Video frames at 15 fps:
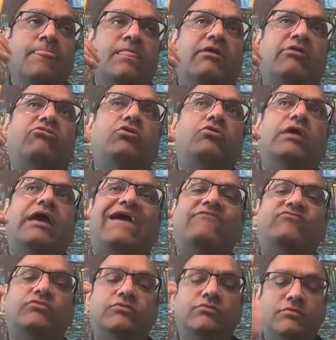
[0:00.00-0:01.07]
then you
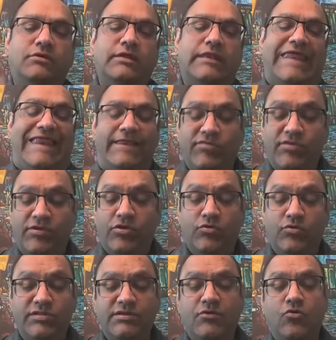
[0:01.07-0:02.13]
have to do the Canadian
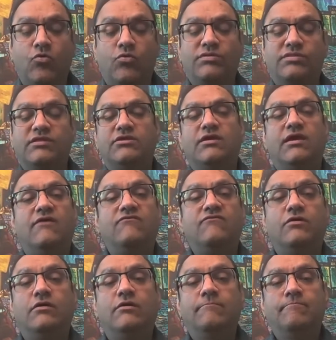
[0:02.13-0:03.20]
Securities Course. Then you have
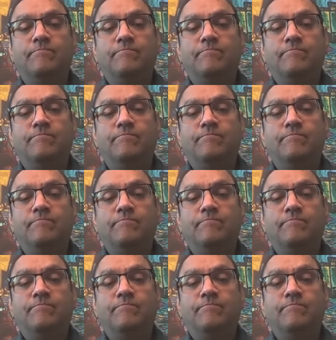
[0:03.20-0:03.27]
a